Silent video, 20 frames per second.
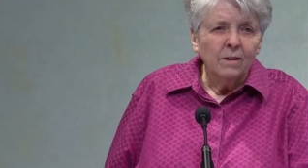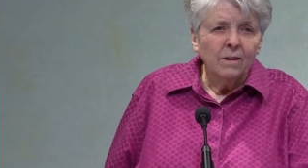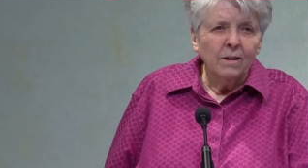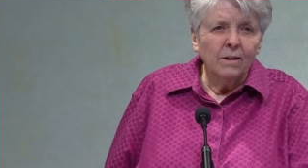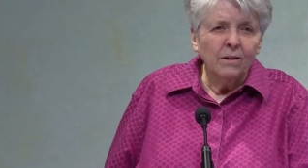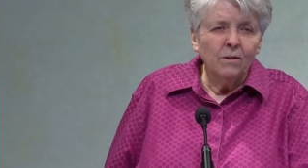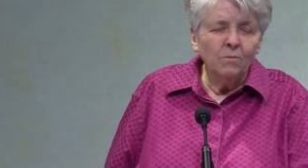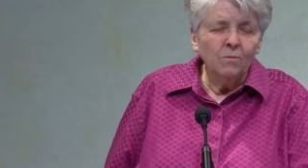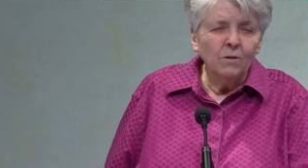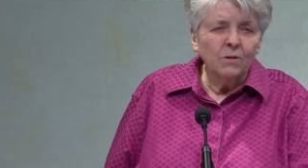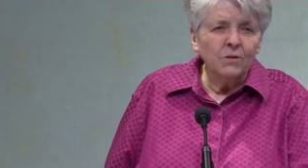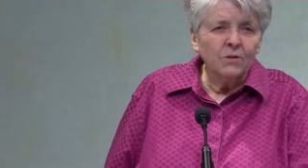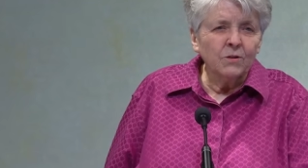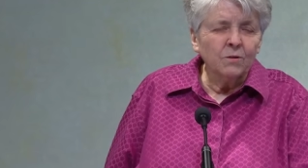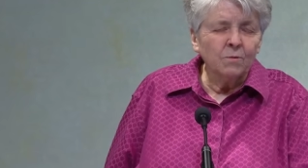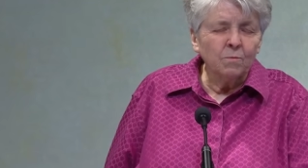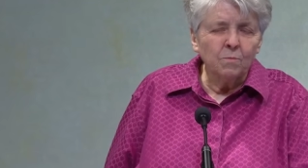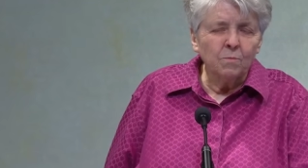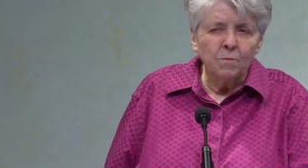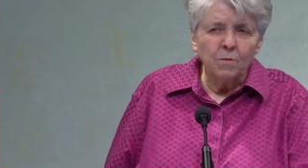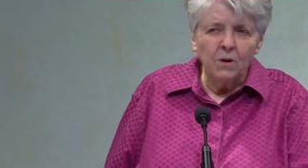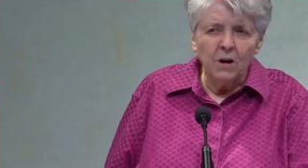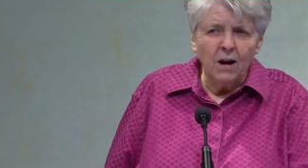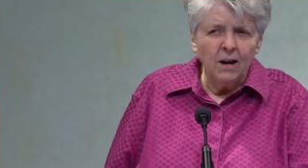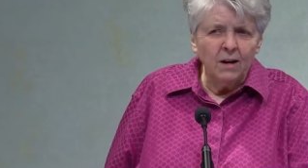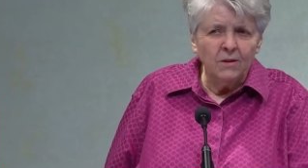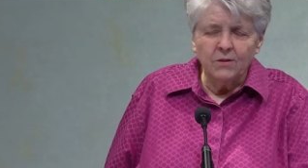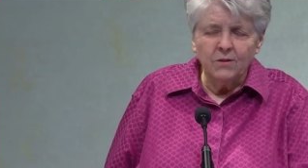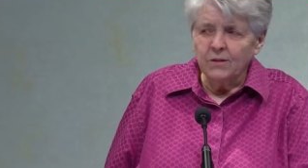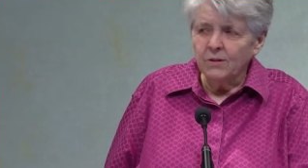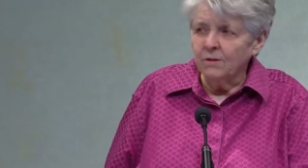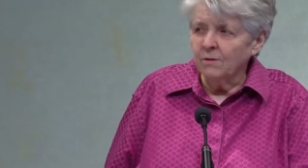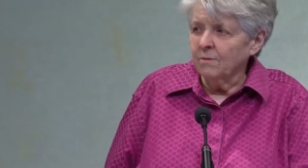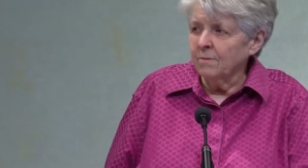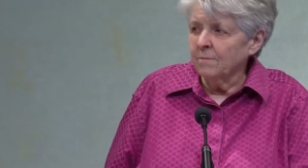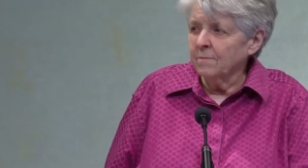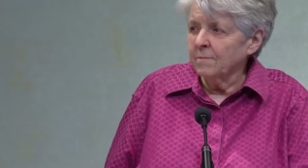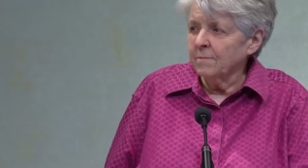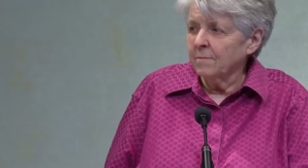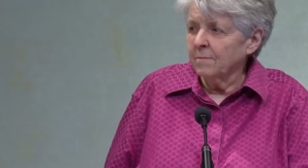and it will surprise you
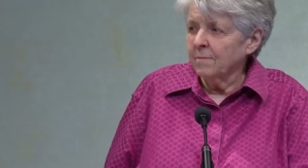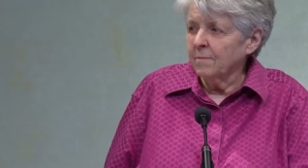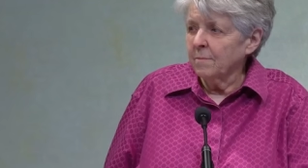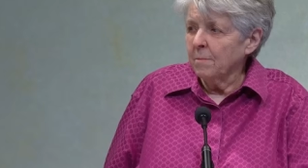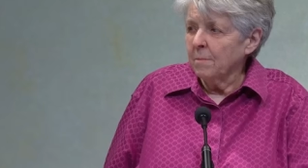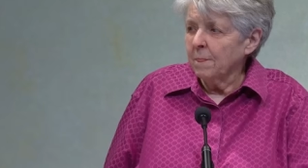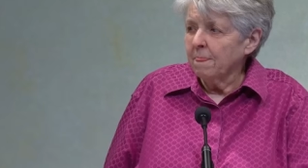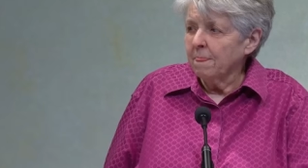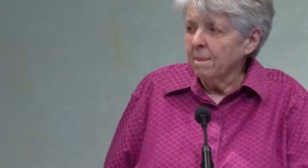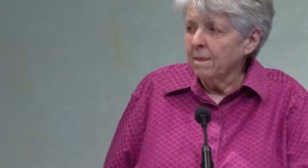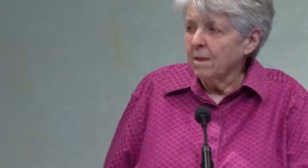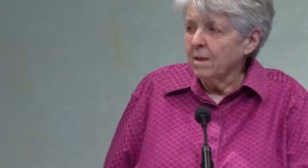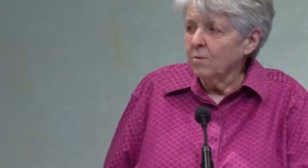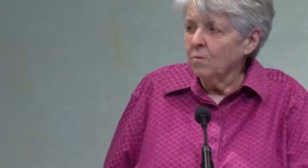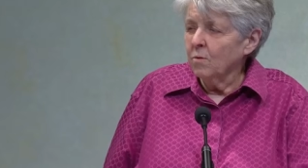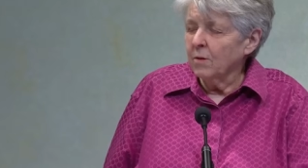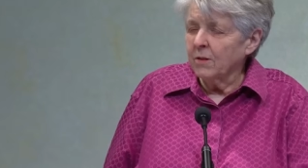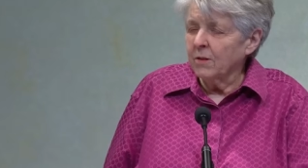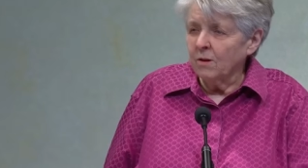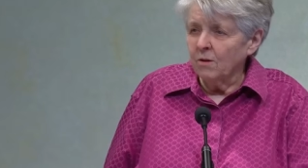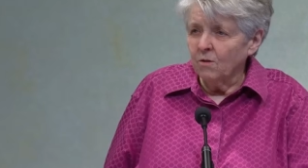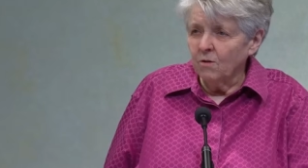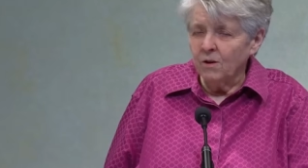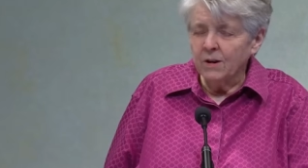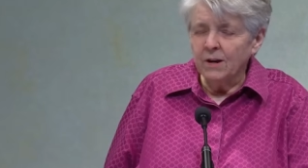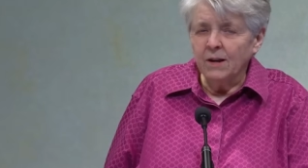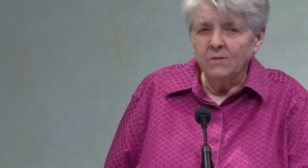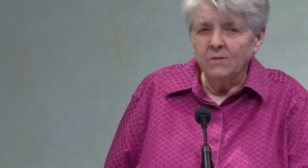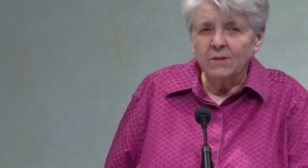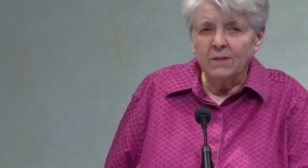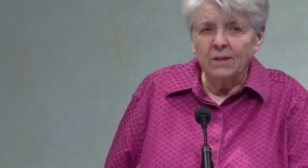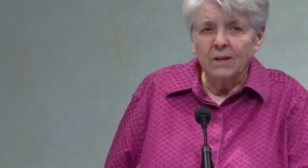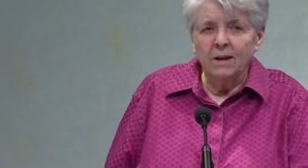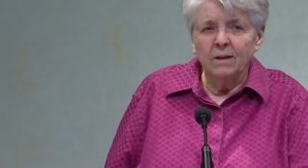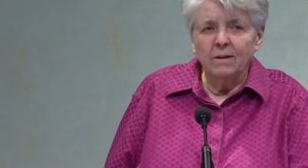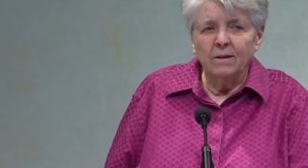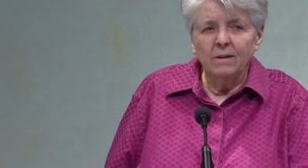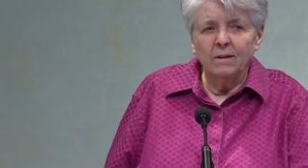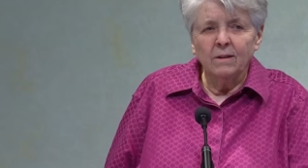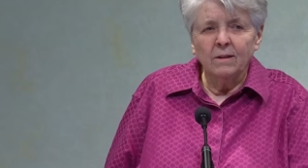what the Lord has
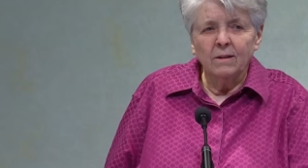done.